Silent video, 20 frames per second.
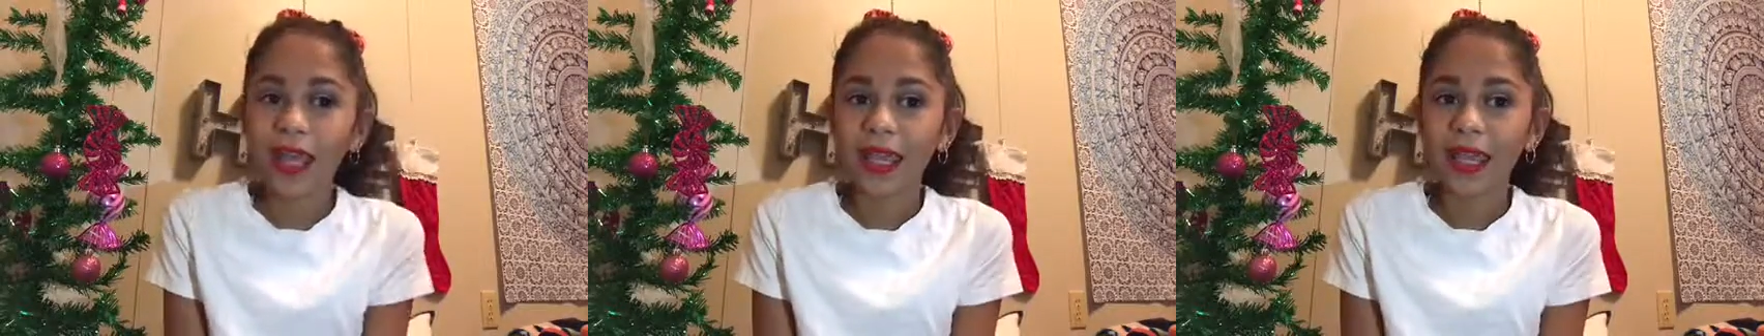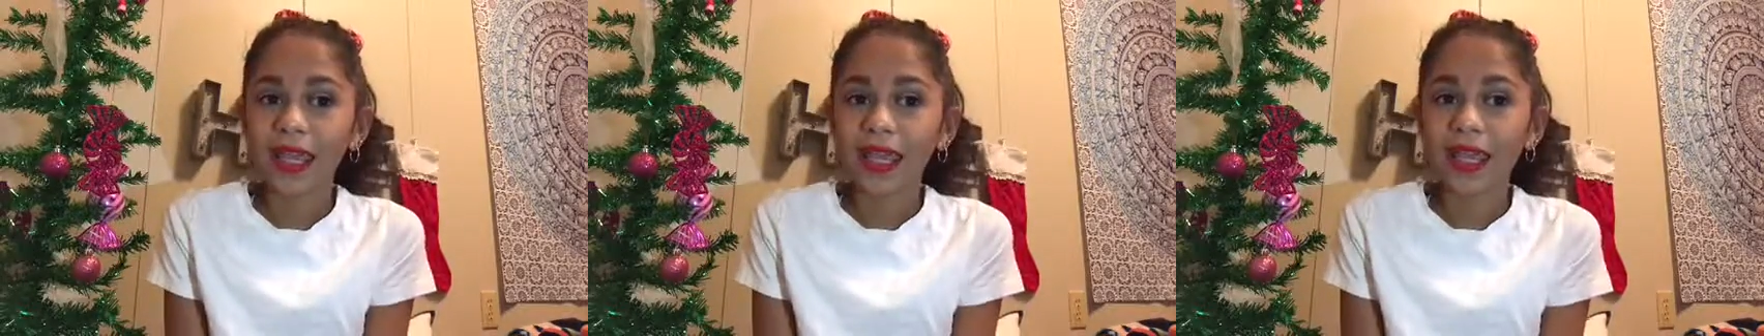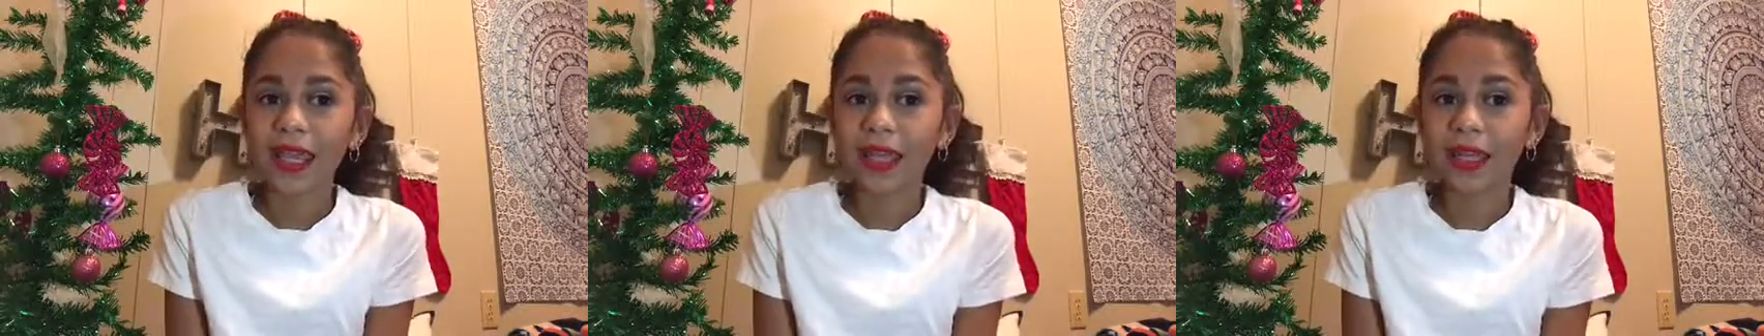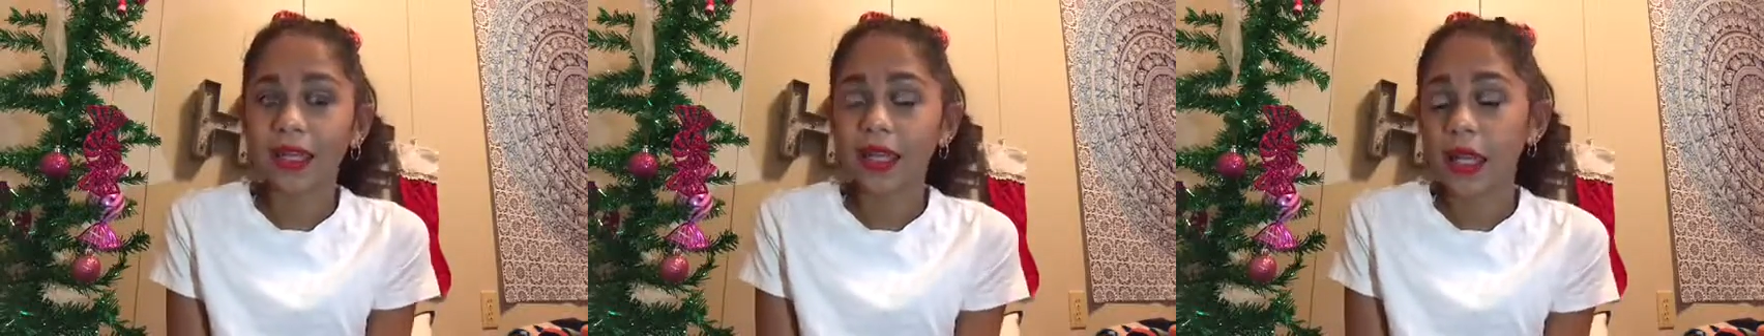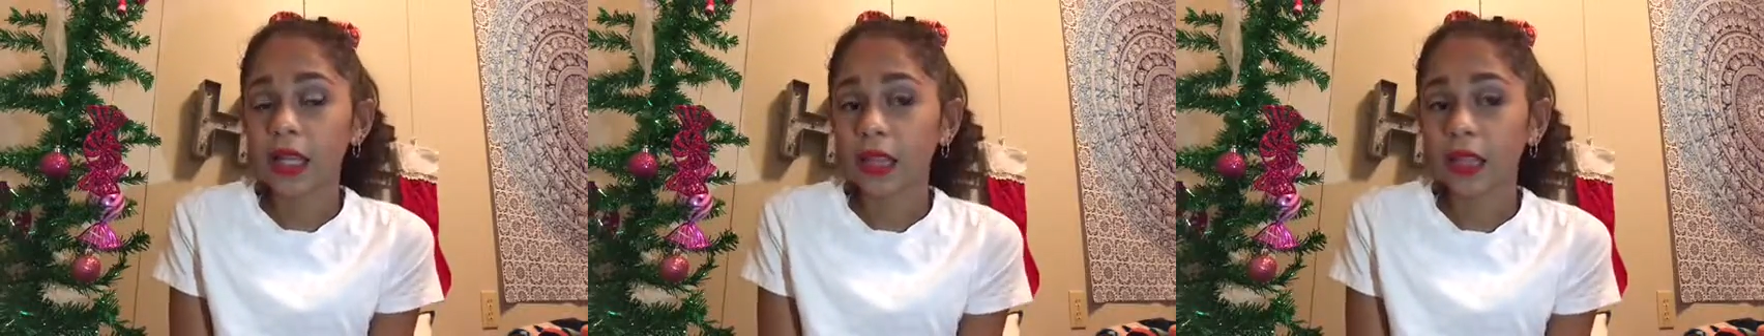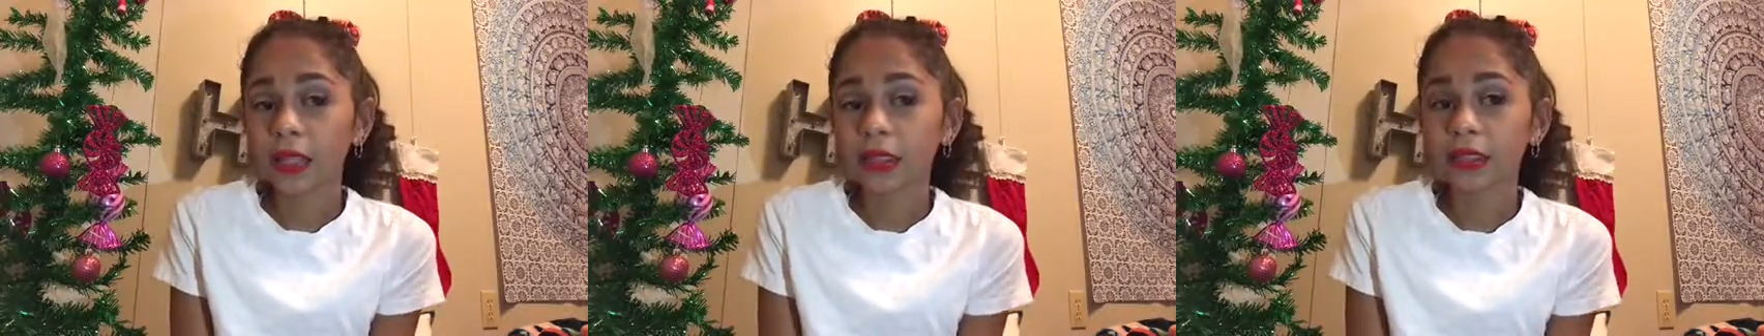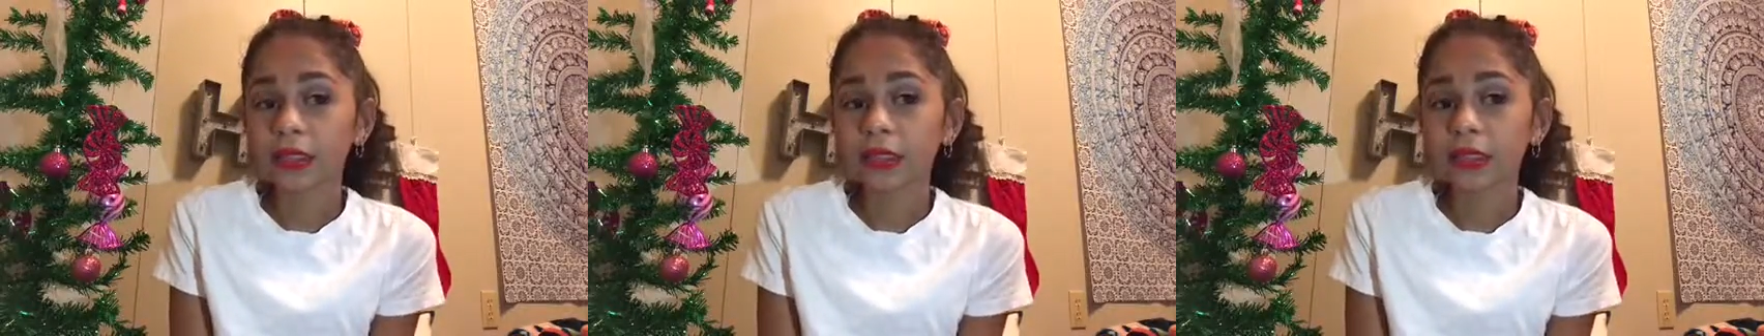And
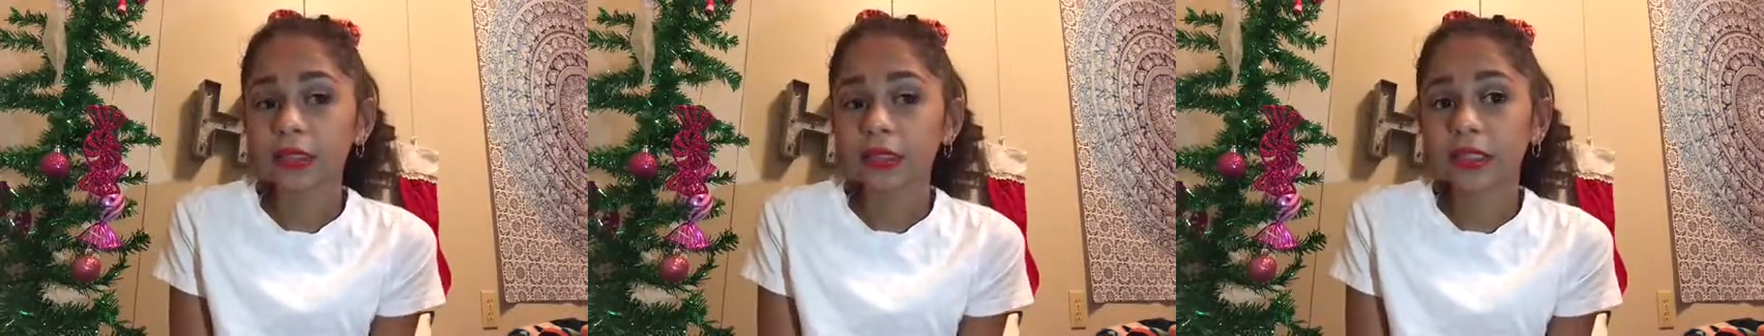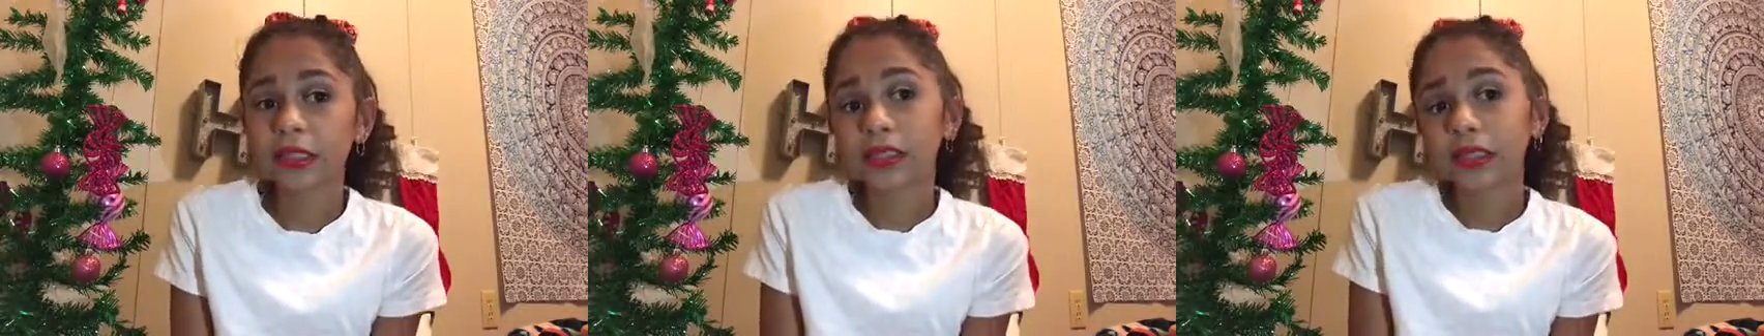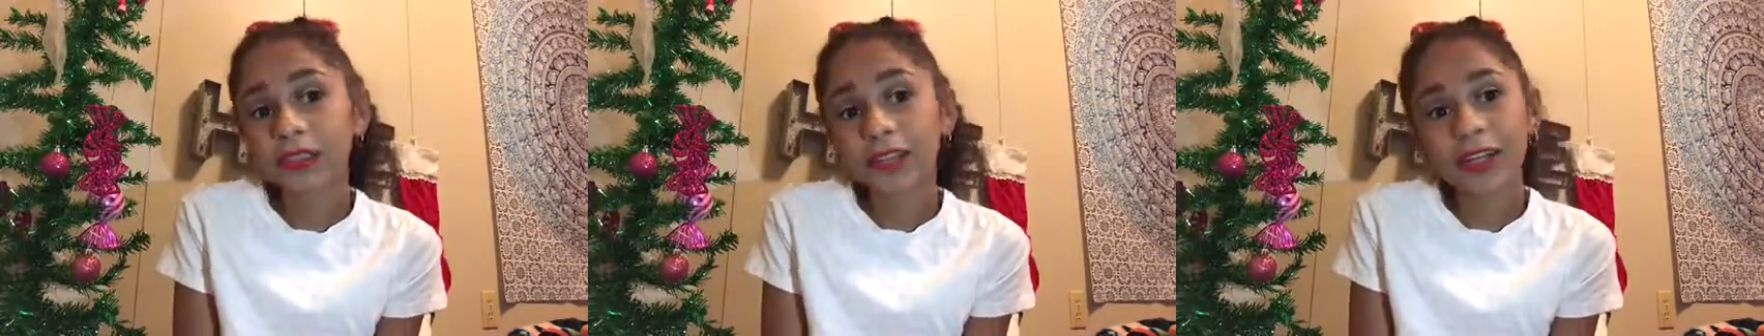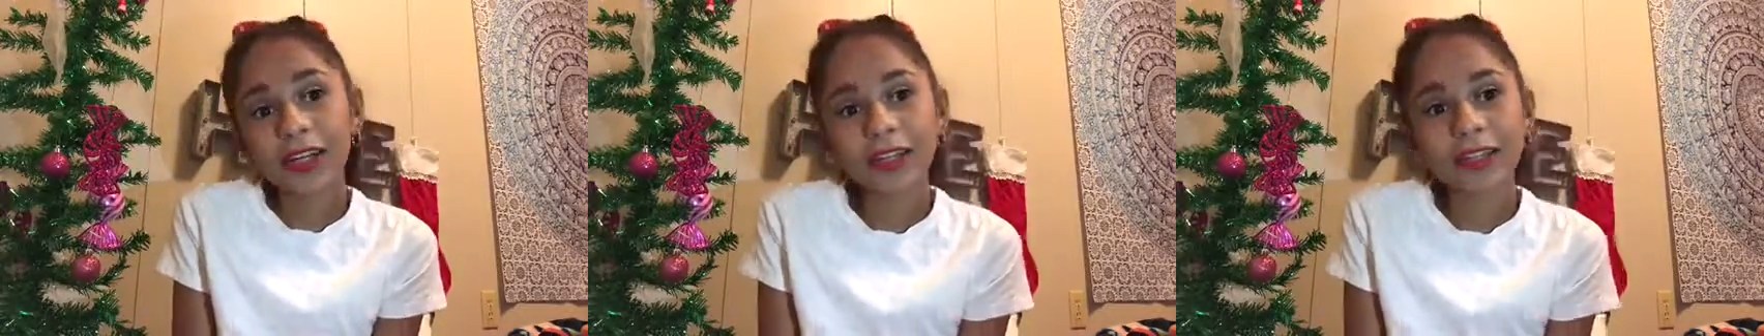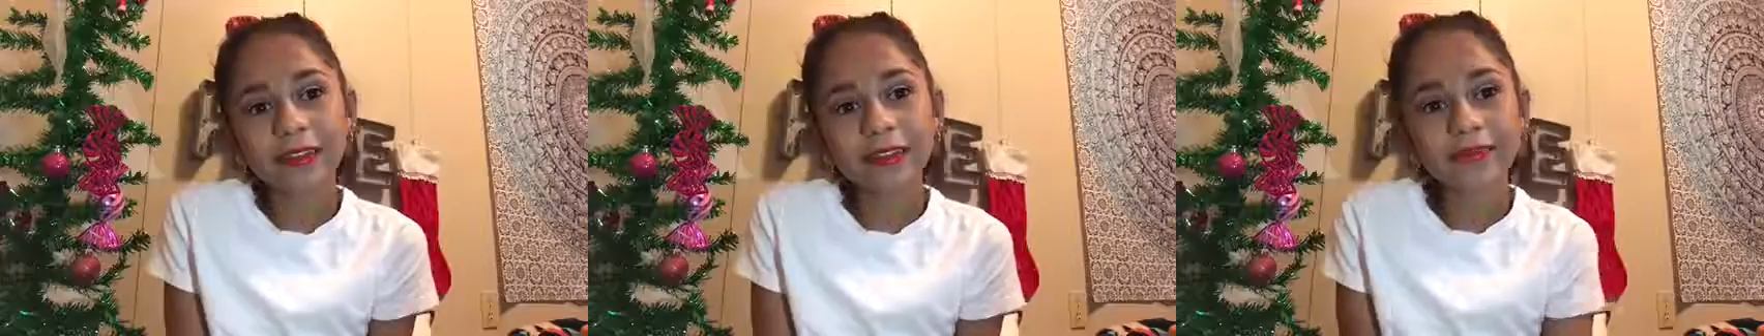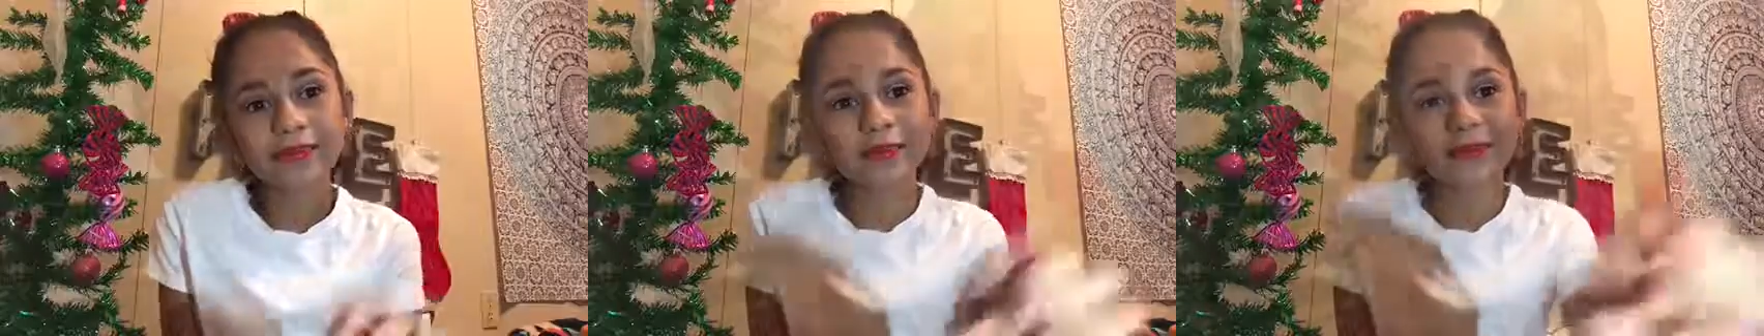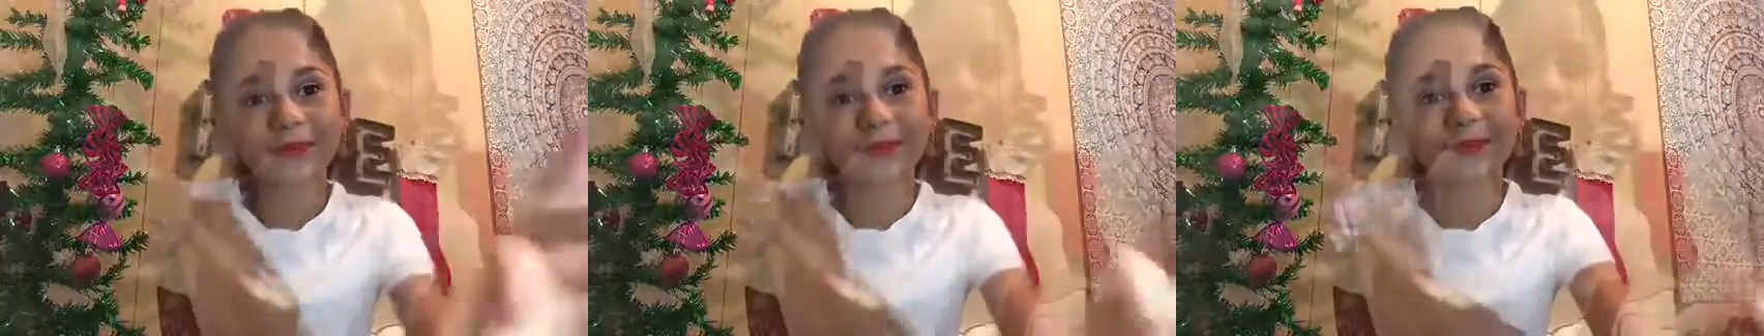let's get started.
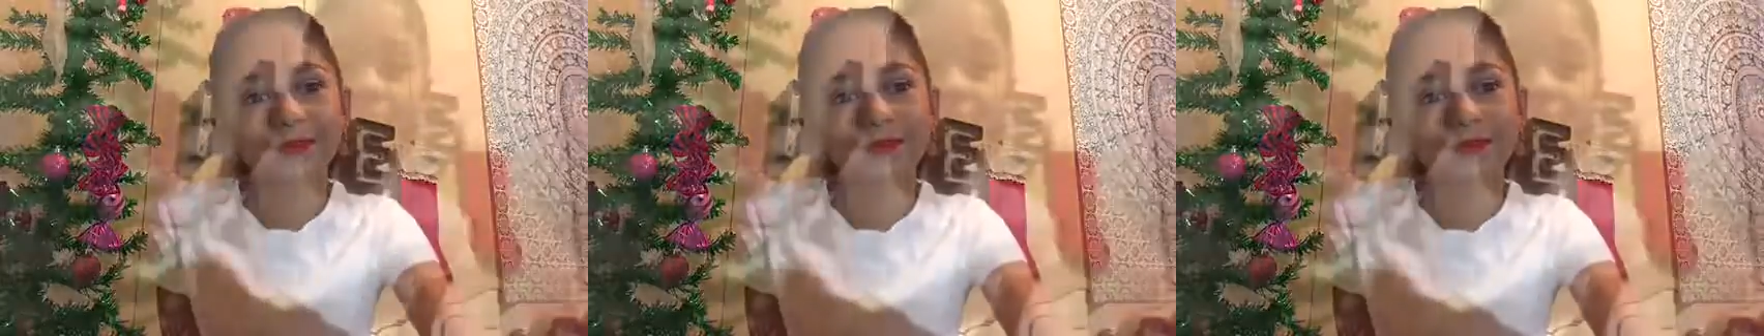So